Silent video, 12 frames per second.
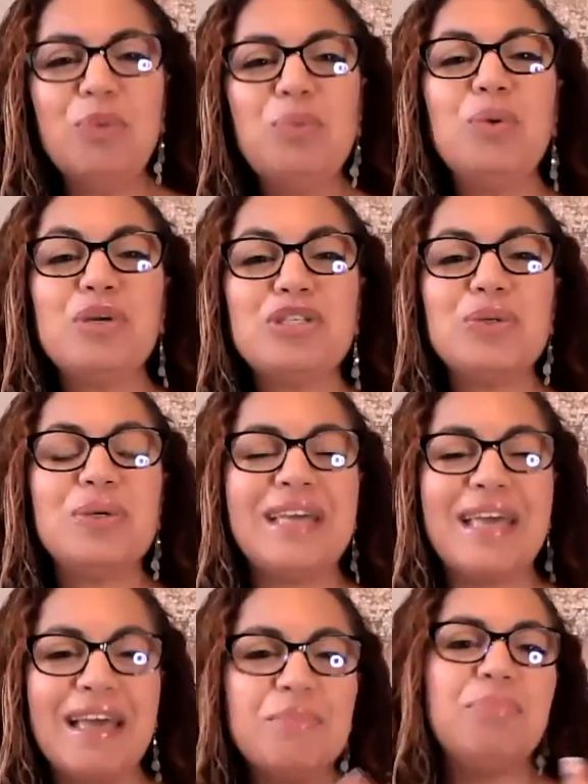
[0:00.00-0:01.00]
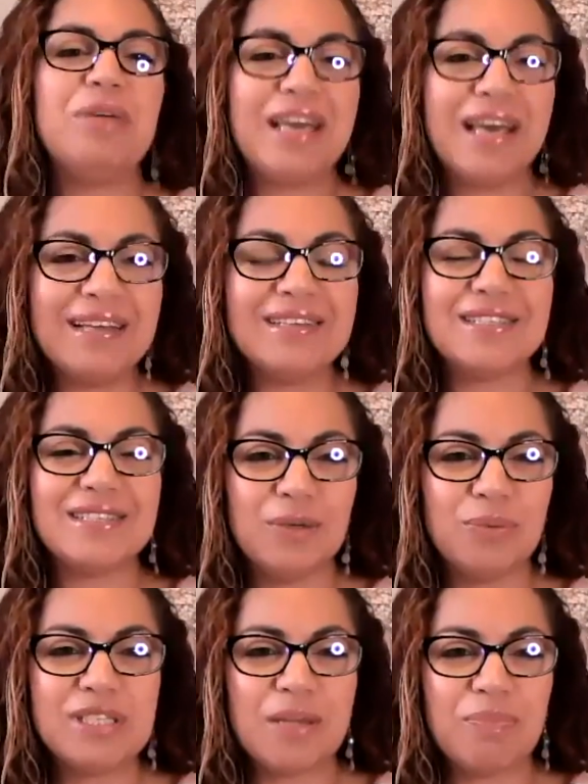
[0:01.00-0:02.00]
We were doing it because
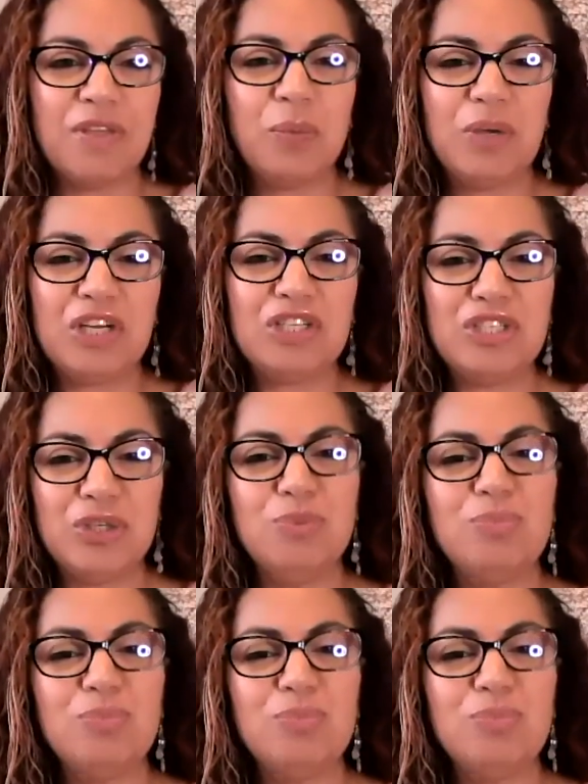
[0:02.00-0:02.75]
it was something we could do,